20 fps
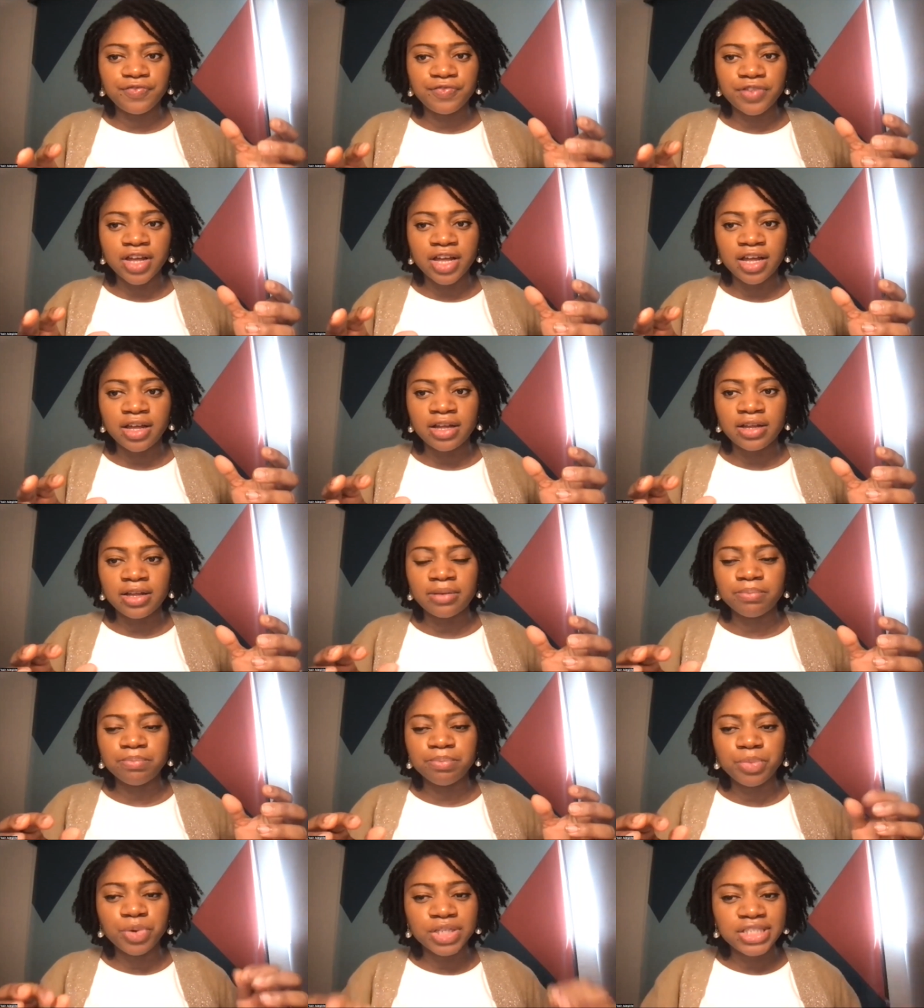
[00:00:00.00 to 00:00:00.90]
uh,
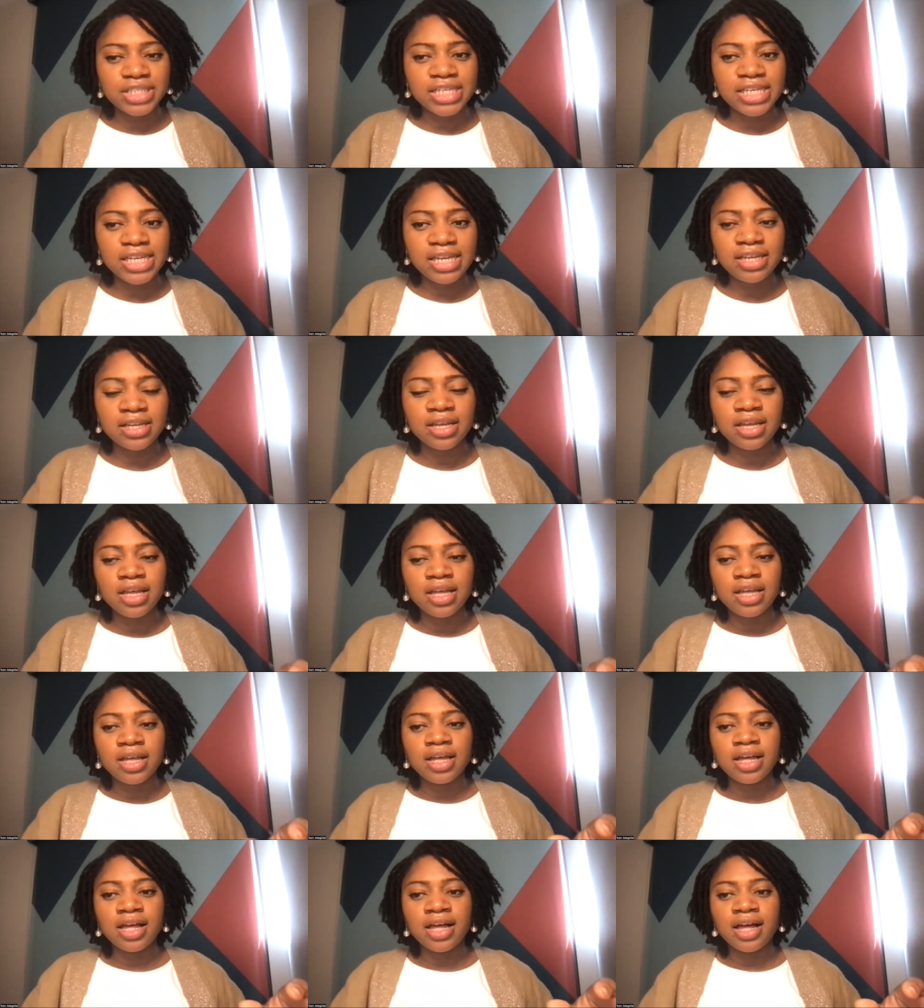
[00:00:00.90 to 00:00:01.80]
money
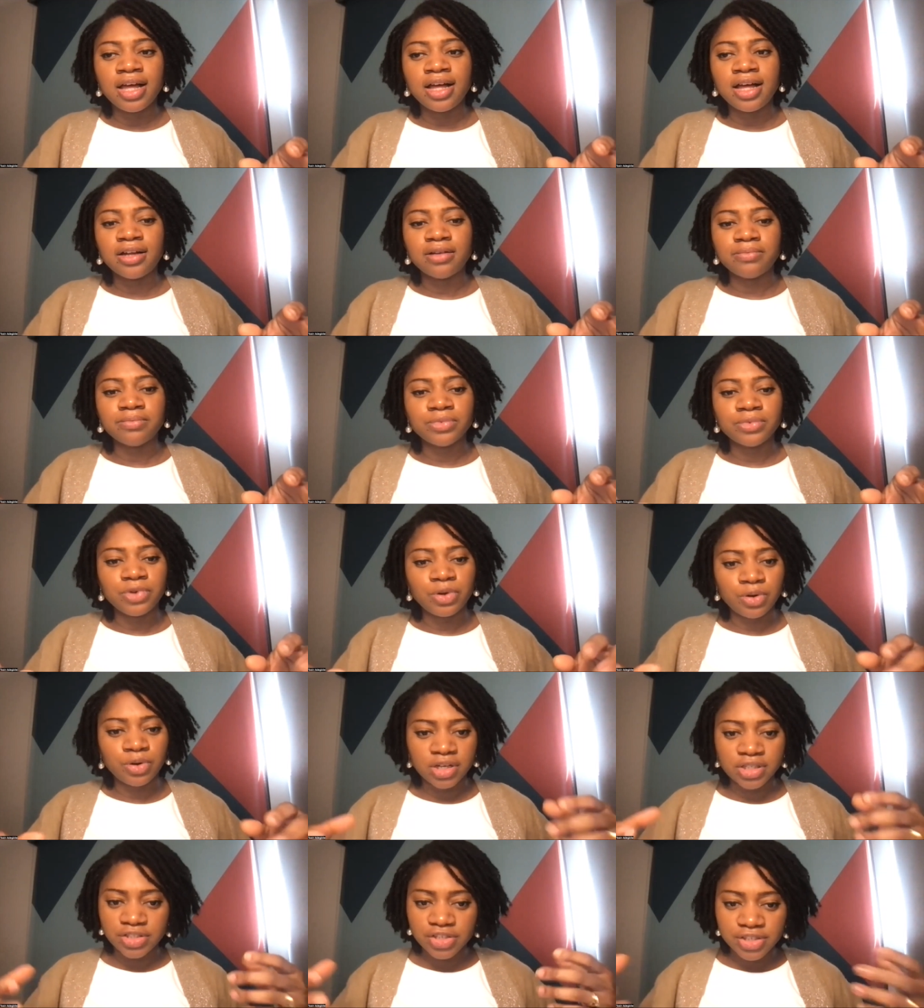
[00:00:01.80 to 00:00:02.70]
um,
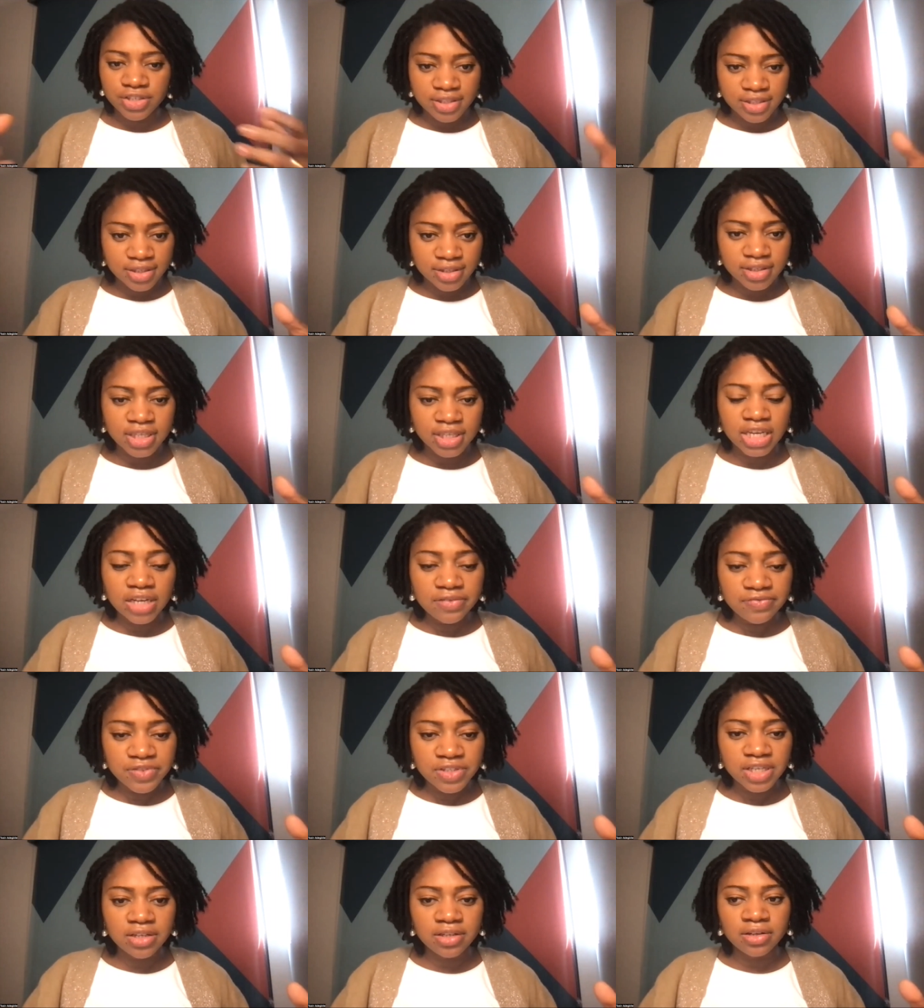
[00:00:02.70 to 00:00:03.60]
or just
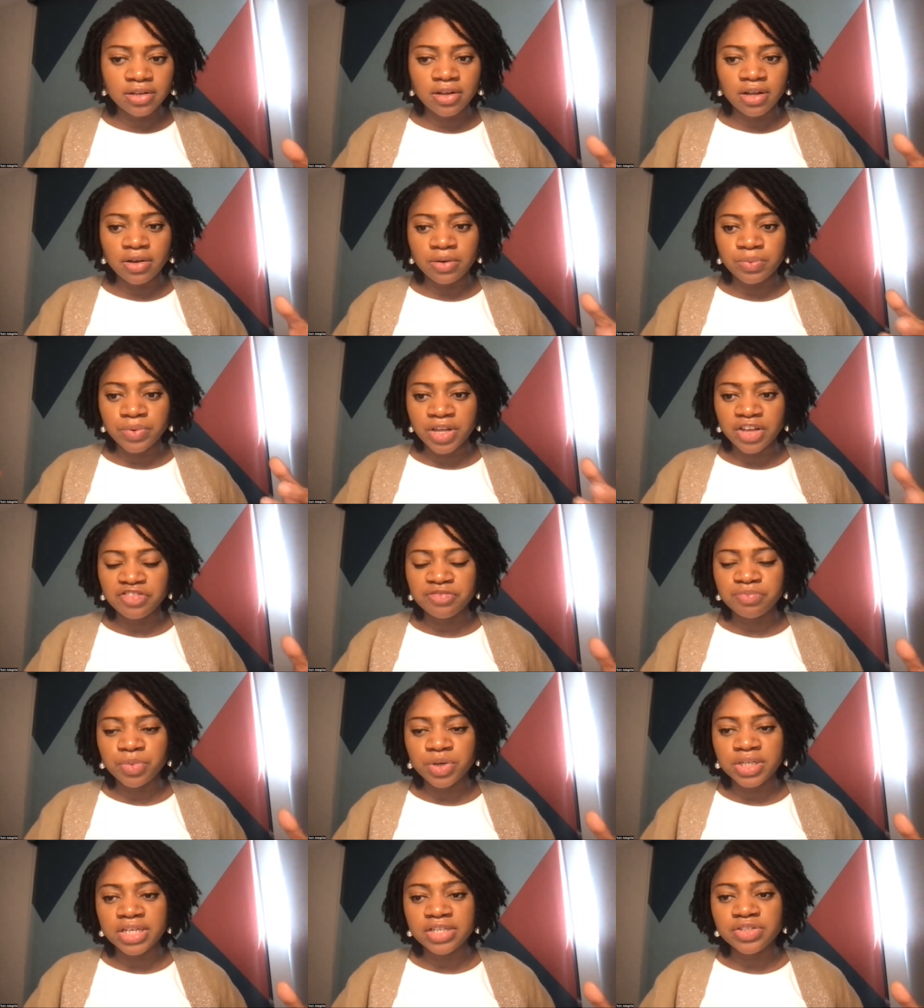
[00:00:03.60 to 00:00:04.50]
gifting a way of
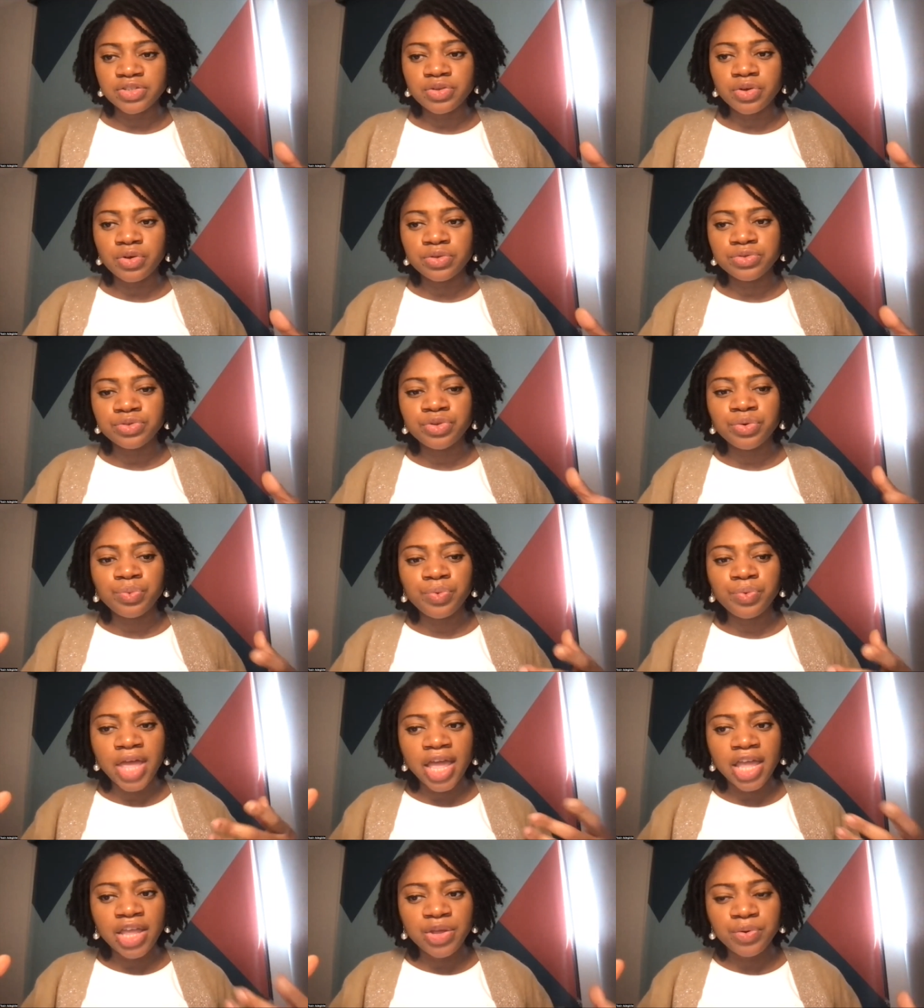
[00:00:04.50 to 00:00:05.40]
money so the
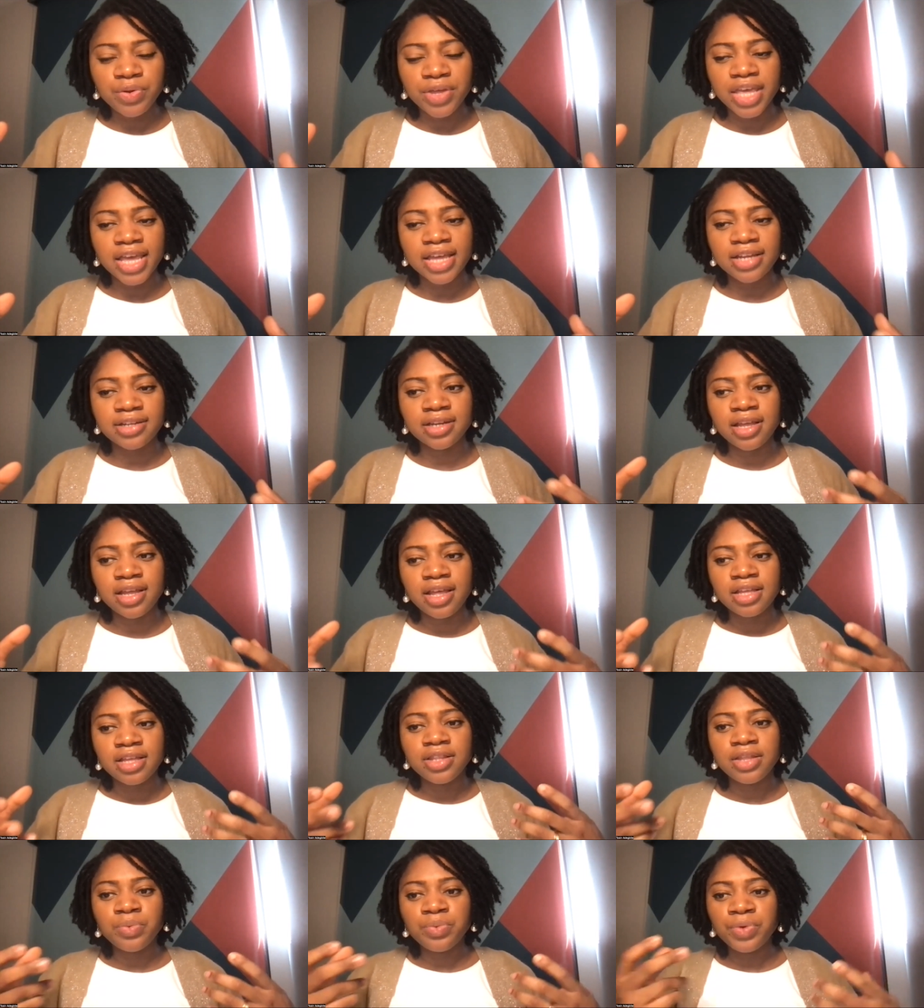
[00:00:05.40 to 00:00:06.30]
way you can
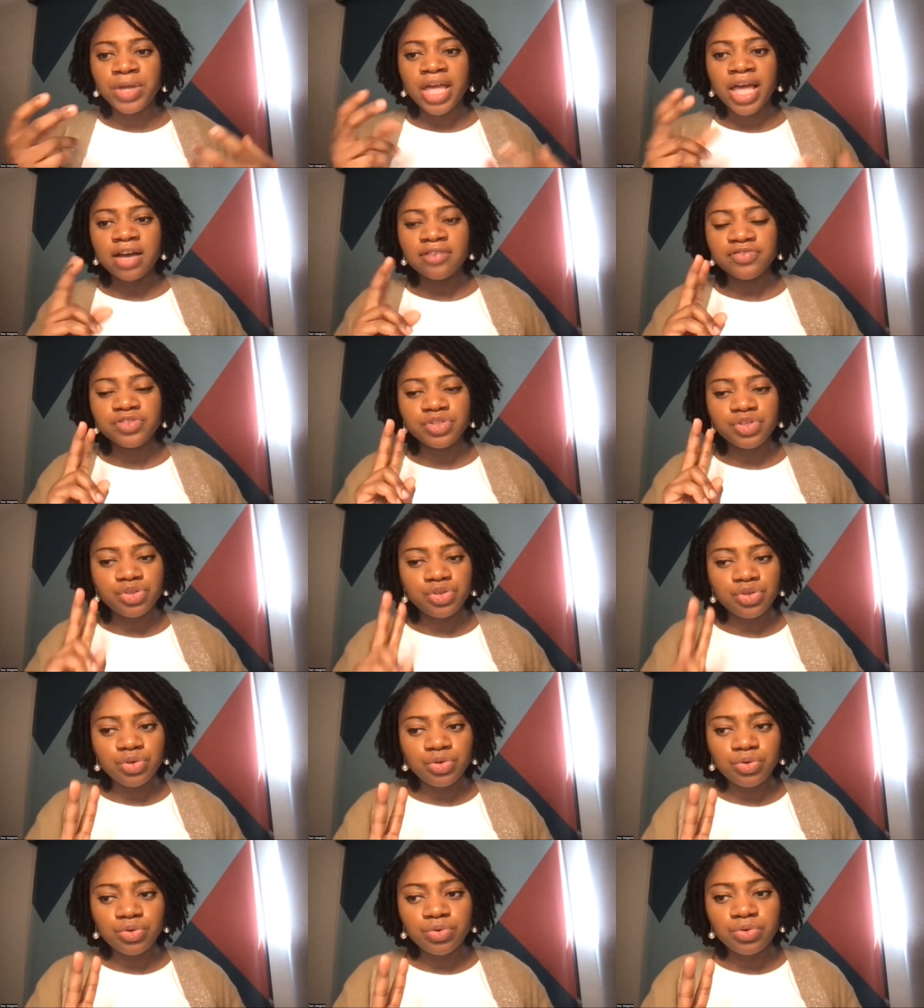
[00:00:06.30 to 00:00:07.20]
the, we have
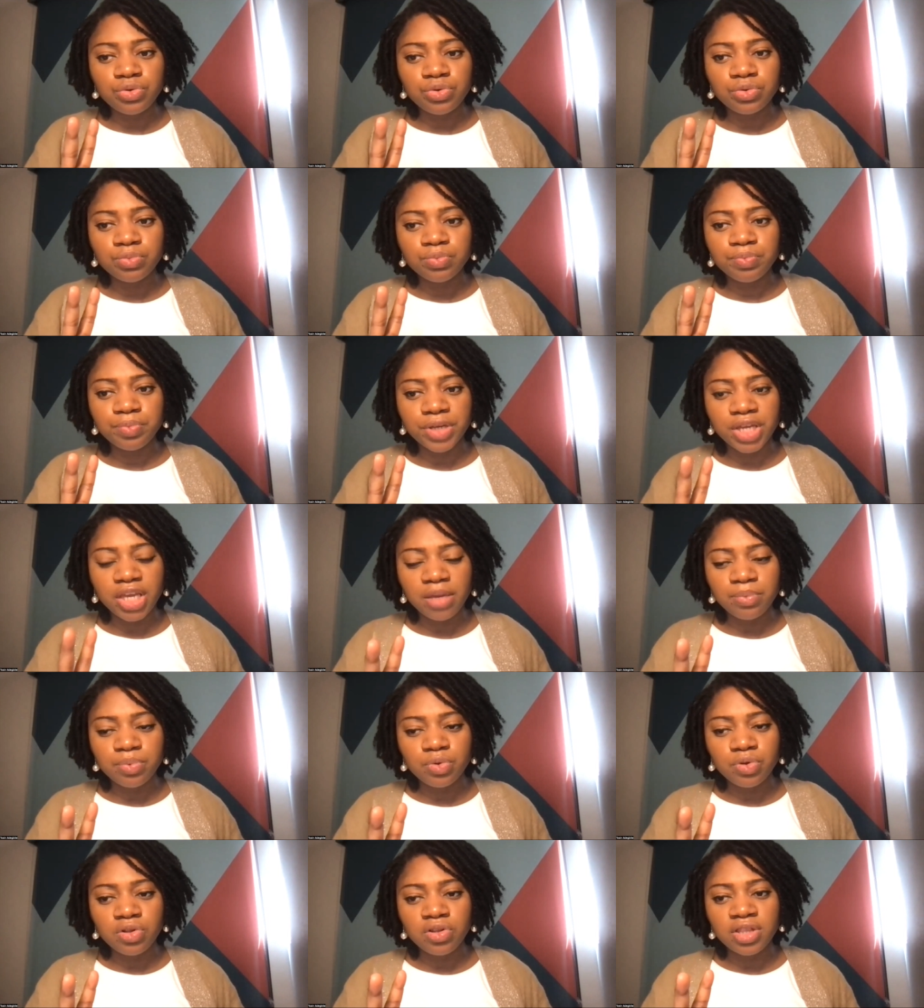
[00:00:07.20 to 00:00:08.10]
two
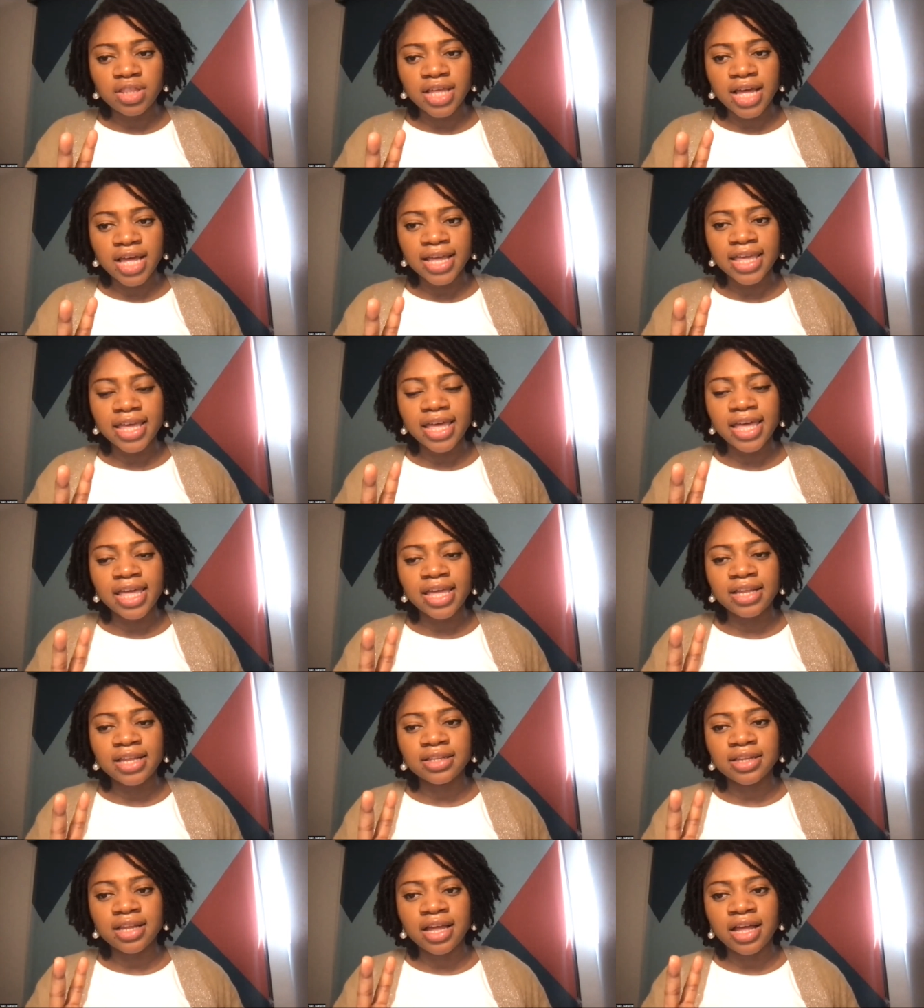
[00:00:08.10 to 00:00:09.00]
people that
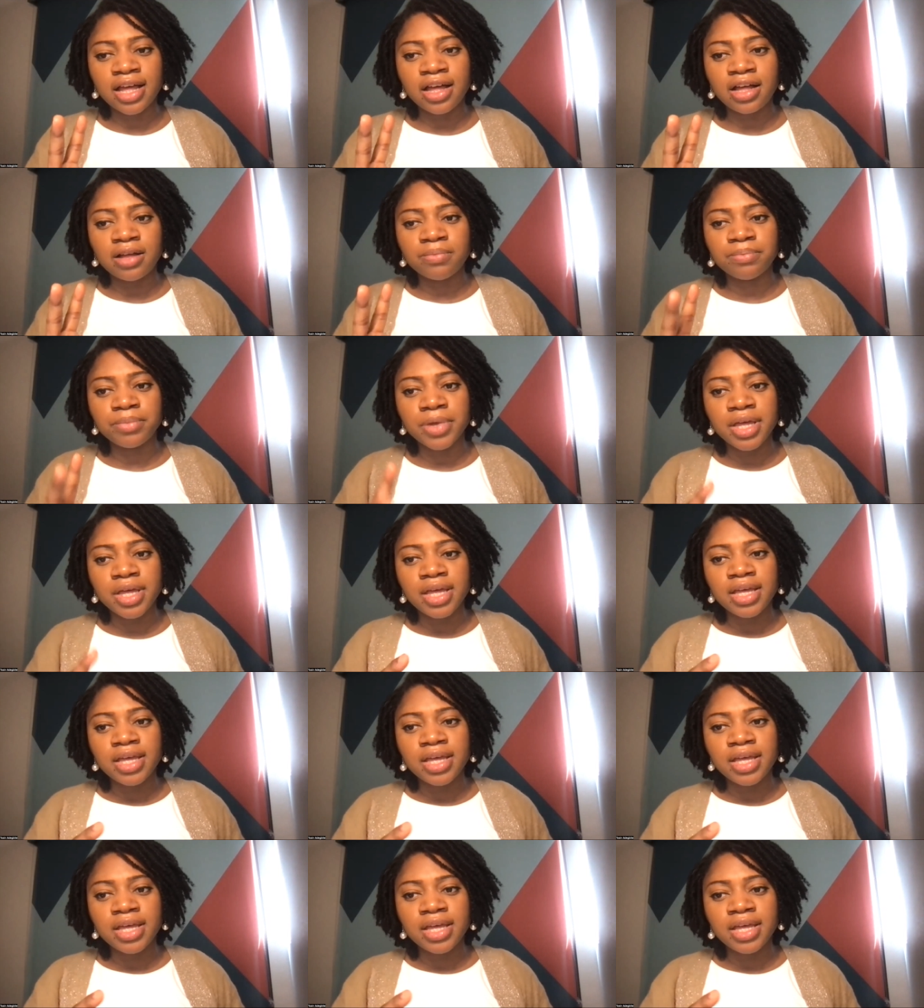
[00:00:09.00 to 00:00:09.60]
can um,